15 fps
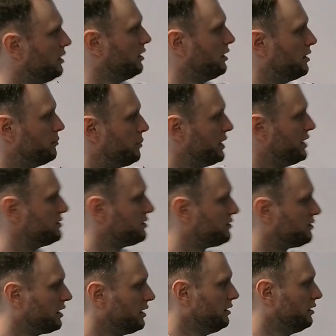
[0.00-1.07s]
and B to
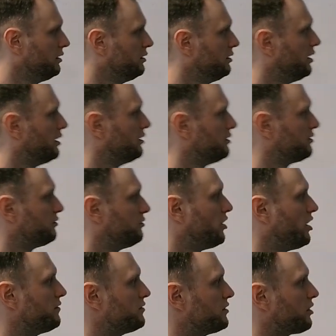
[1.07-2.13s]
C as
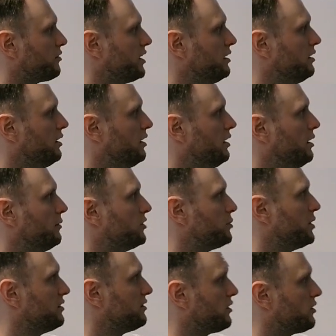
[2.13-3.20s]
5 to 3, which means that